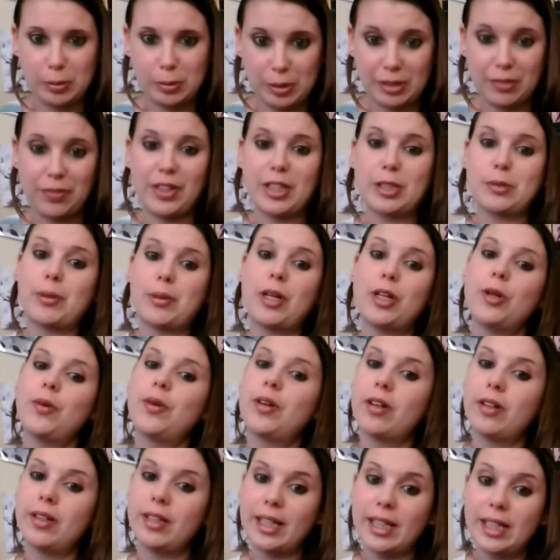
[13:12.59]
specifics, but I know I
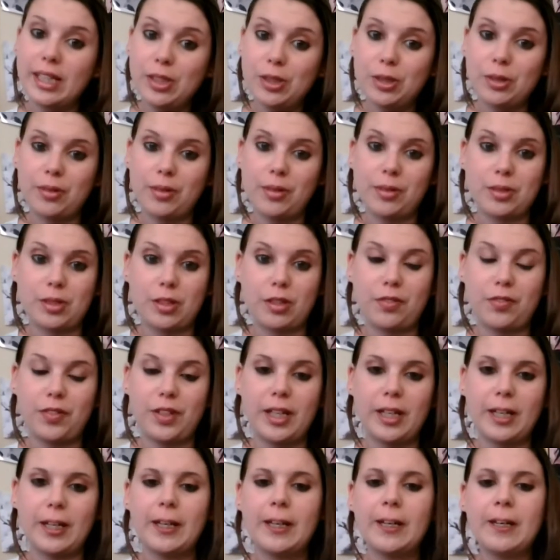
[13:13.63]
got nine euros off
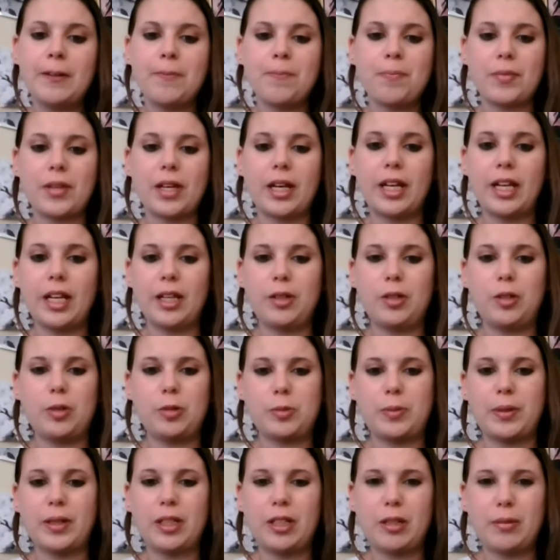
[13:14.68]
it, and I ended up
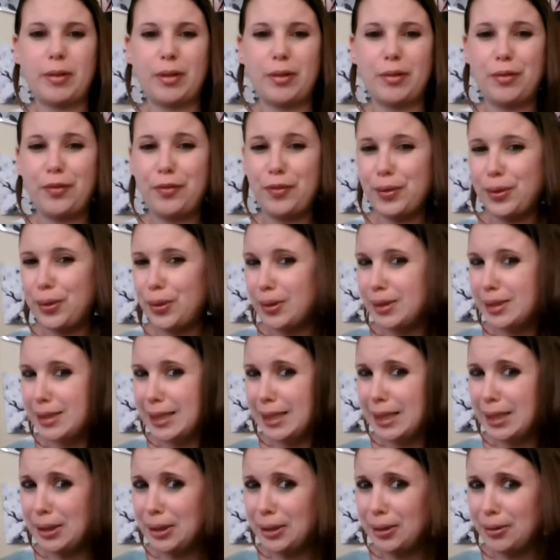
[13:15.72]
spending about forty
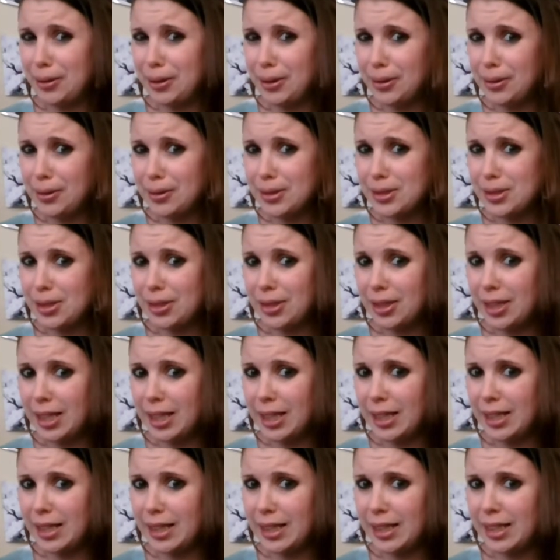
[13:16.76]
euros on
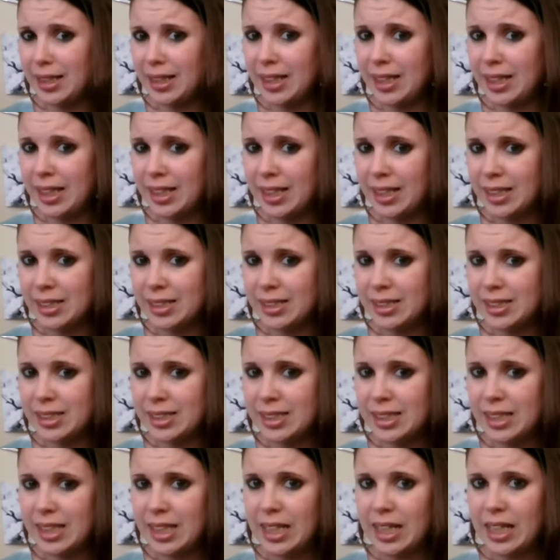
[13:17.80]
it in the end.
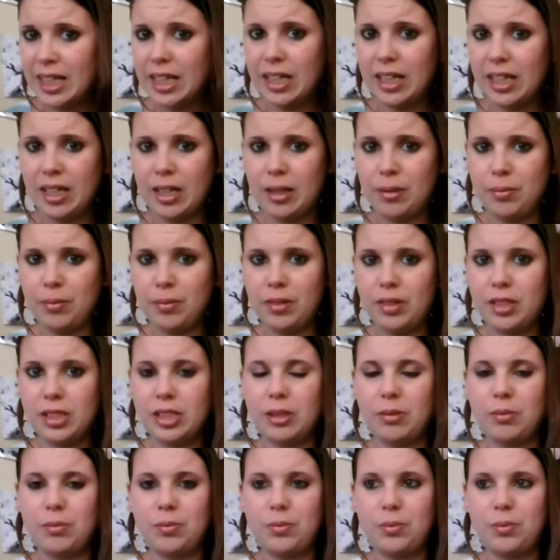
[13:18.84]
Um, because
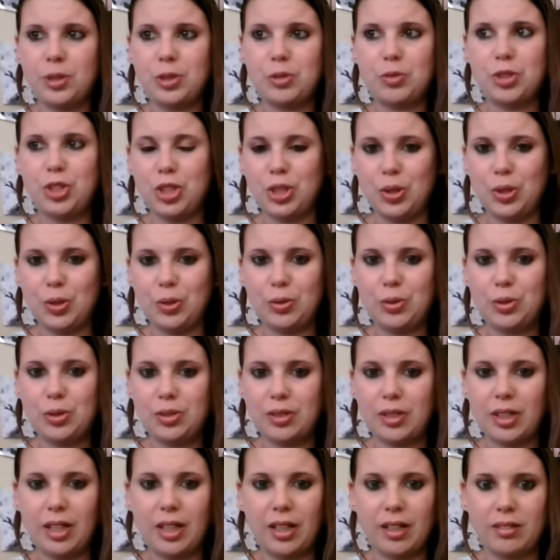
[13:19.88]
it was reduced
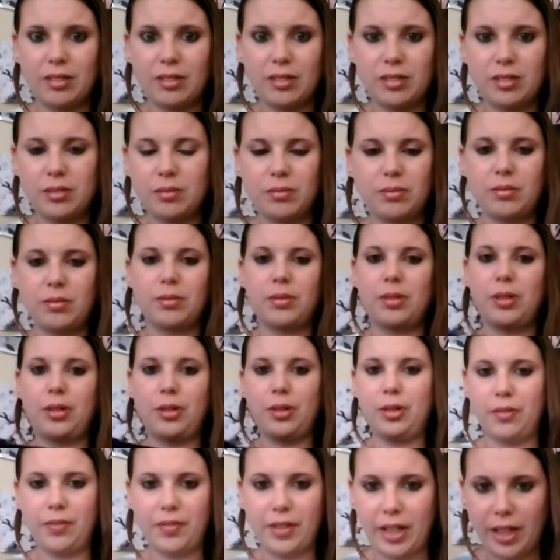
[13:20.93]
and
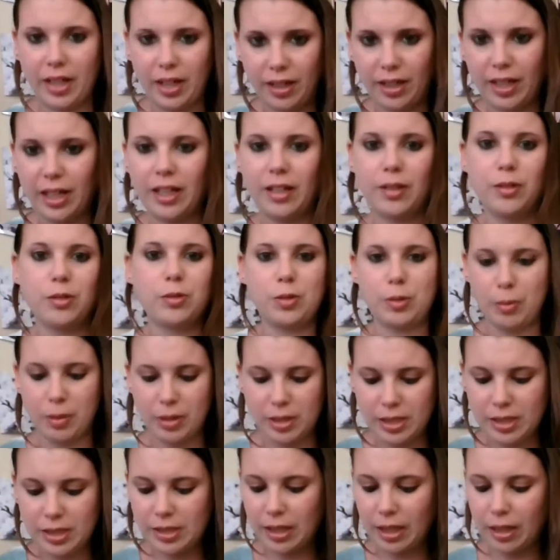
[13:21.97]
all of that, and with my
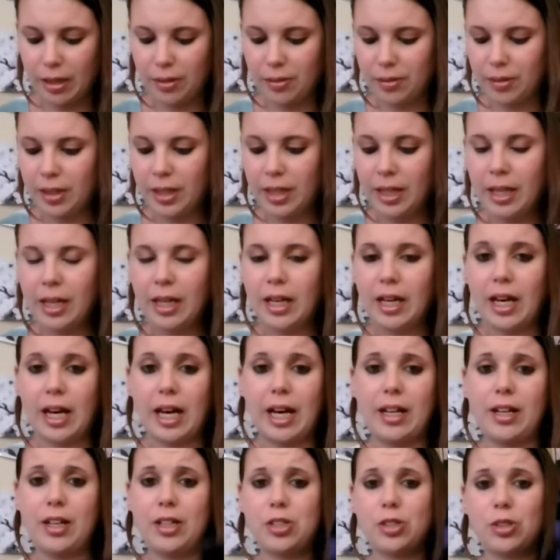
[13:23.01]
discount,
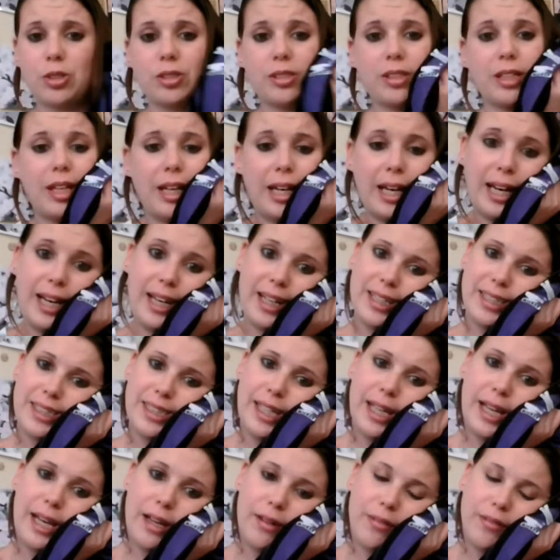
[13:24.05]
and I just had
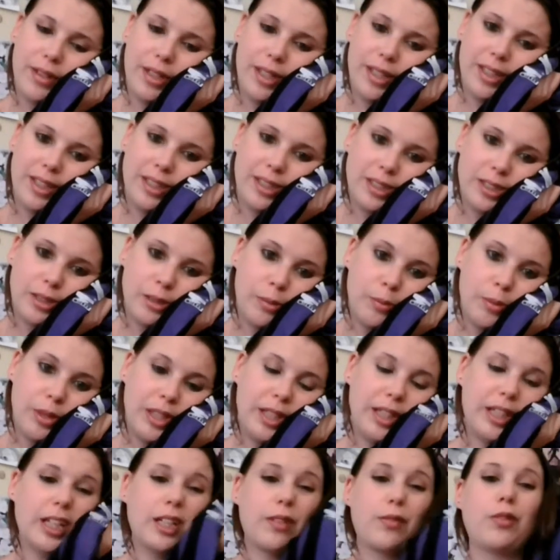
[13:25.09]
to have it. So I'm
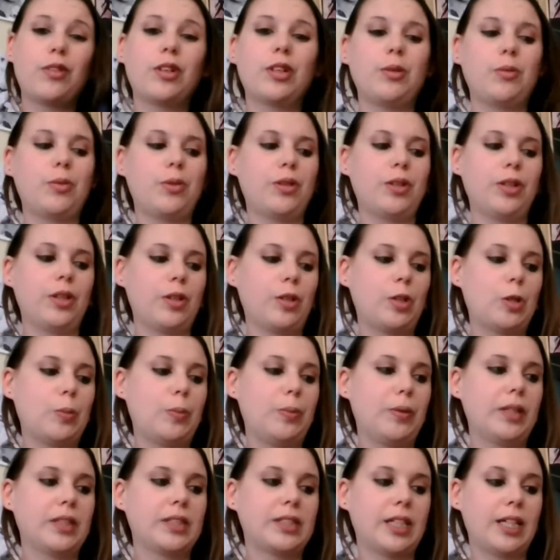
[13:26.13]
really glad. I've already worn it a
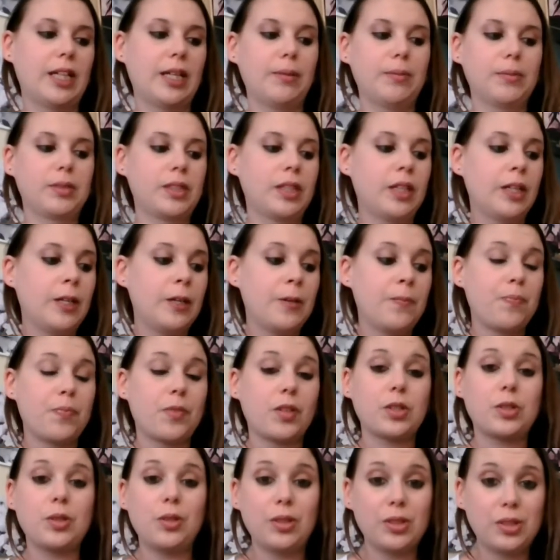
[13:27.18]
couple of times.
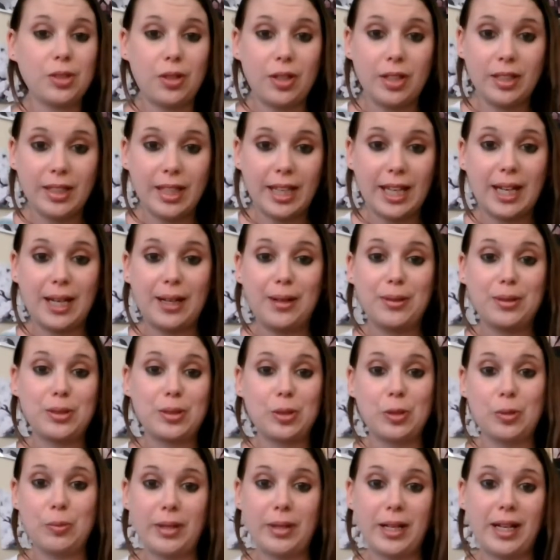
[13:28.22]
As soon as I got in the house
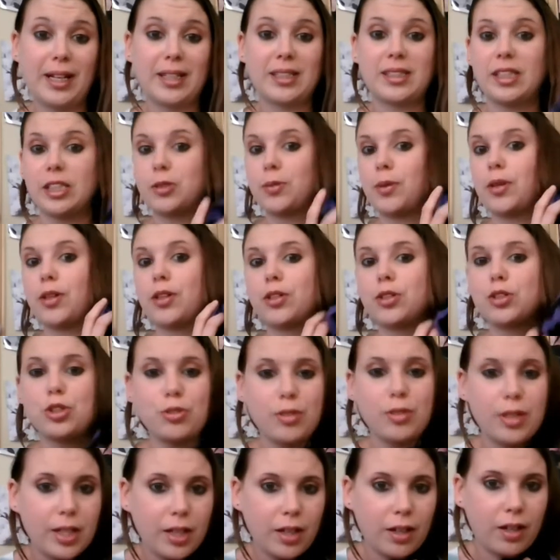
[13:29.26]
and unpacked, this went
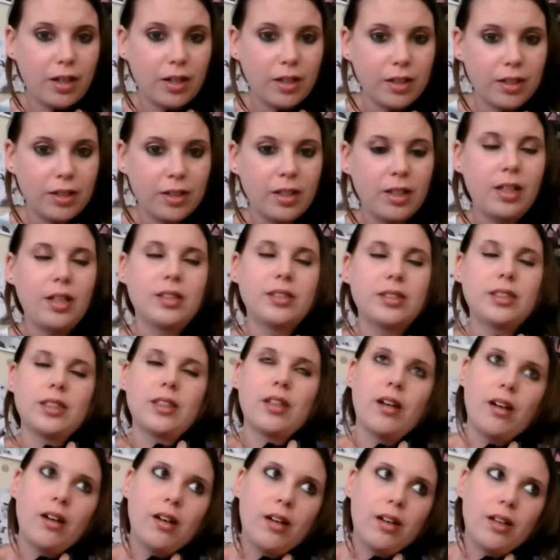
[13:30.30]
straight on.
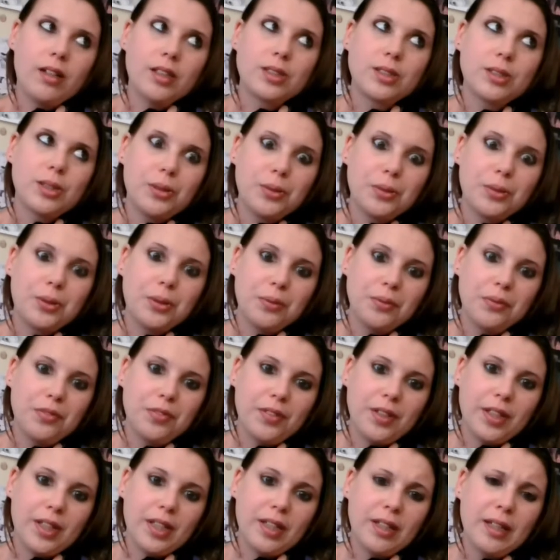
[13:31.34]
Like, oh, so
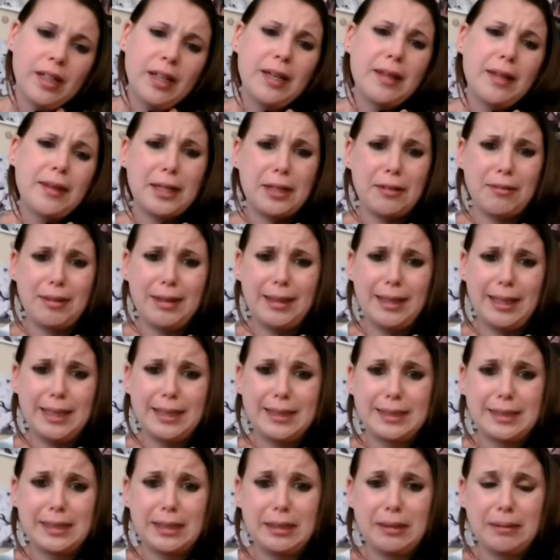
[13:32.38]
comfy. Then I
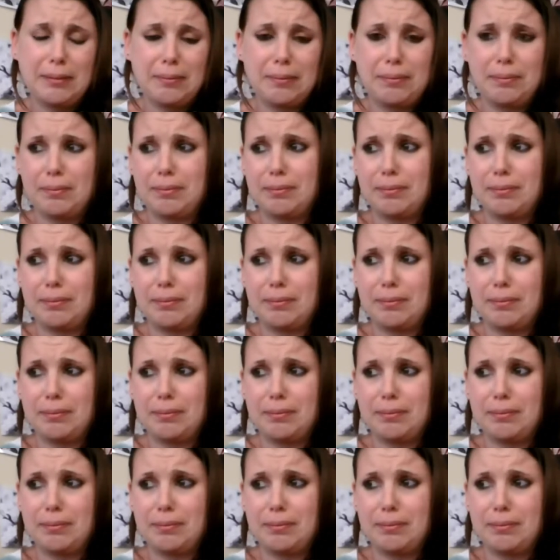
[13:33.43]
realised that